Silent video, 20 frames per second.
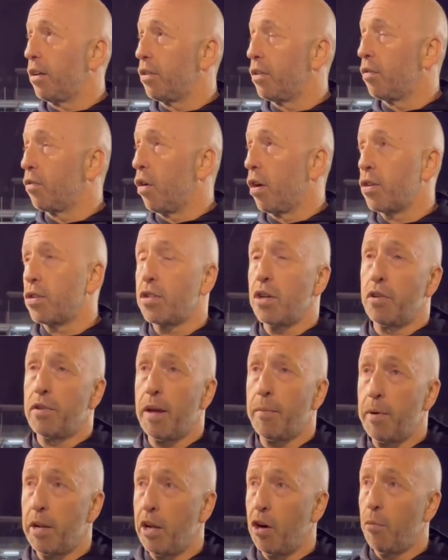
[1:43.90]
got to show
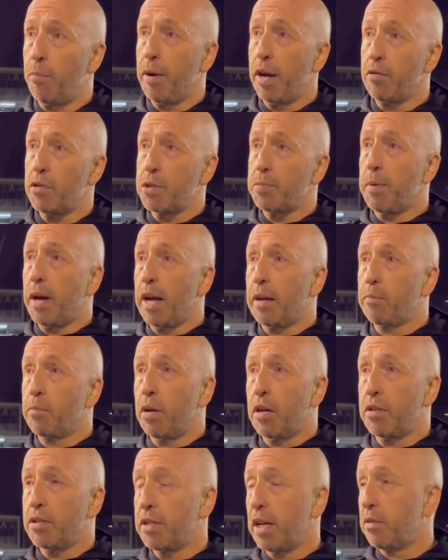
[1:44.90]
them a little bit of respect, but
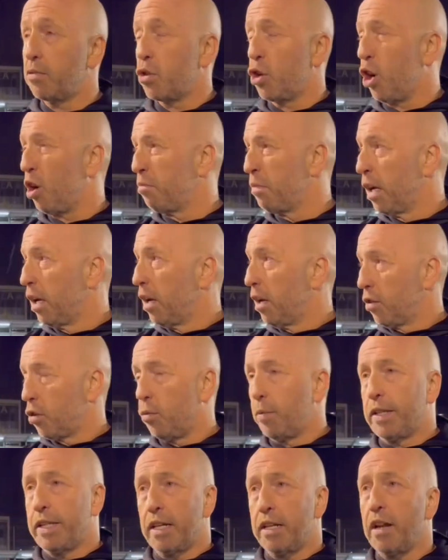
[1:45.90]
at the same time, I thought
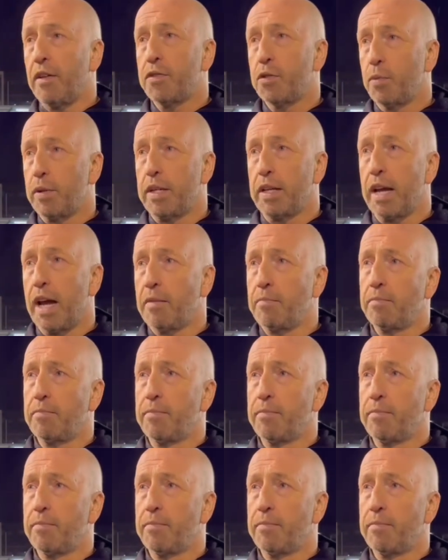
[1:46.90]
we did enough to win the game.